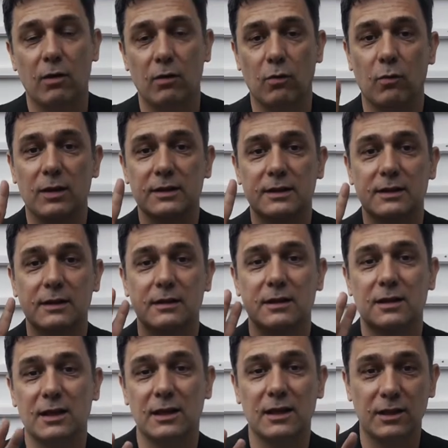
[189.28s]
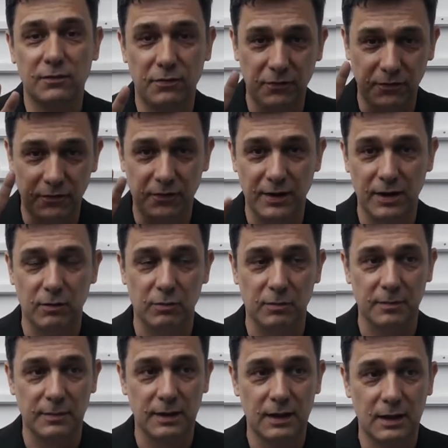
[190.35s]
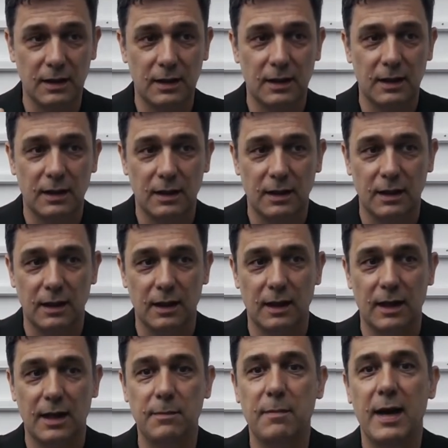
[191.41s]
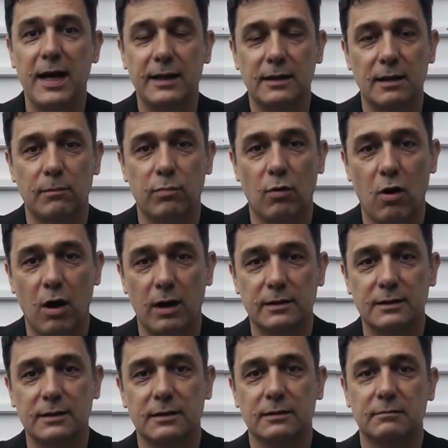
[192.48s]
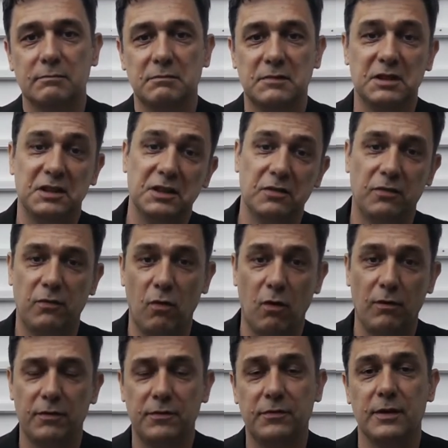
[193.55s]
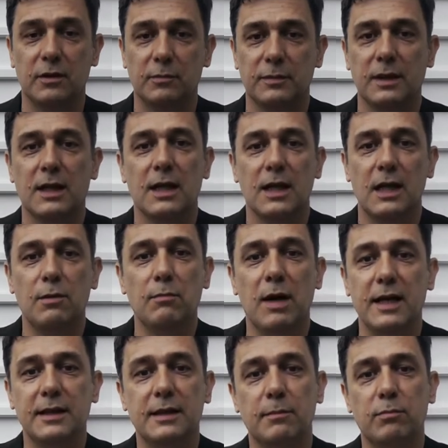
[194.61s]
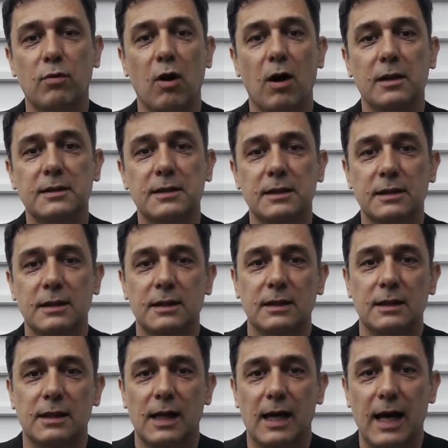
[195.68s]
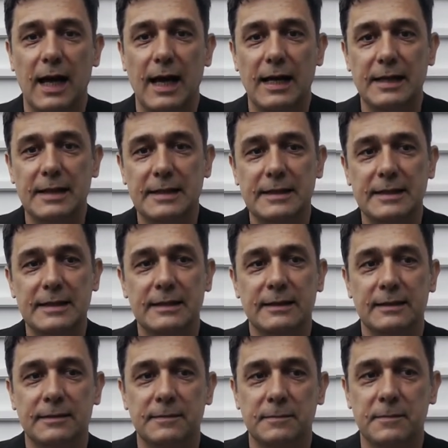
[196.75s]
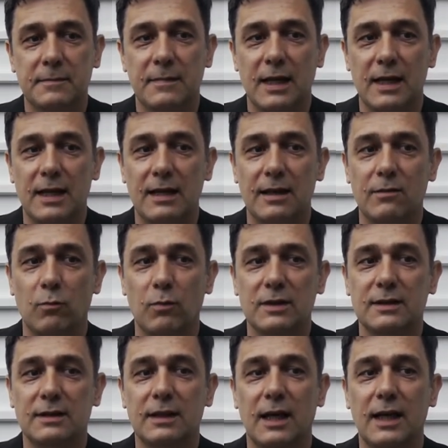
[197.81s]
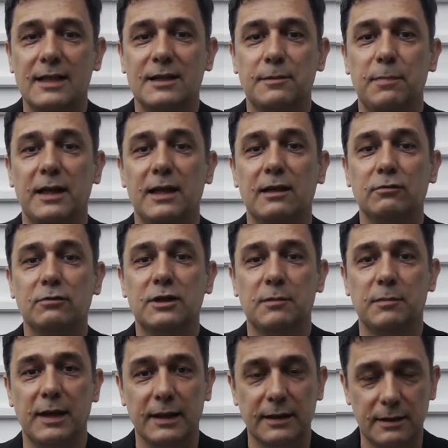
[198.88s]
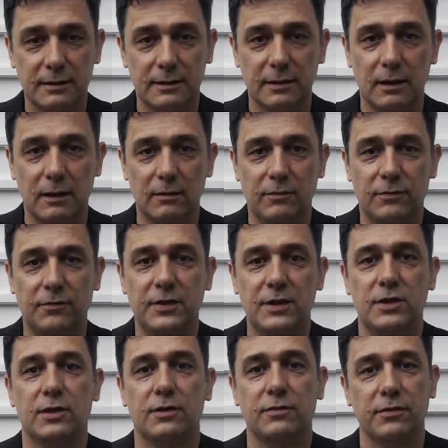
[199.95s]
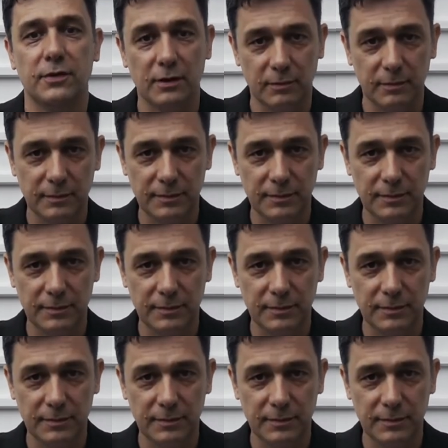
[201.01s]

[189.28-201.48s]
was the third film he made abroad, third, fourth film he made abroad um, was the, his penultimate feature film.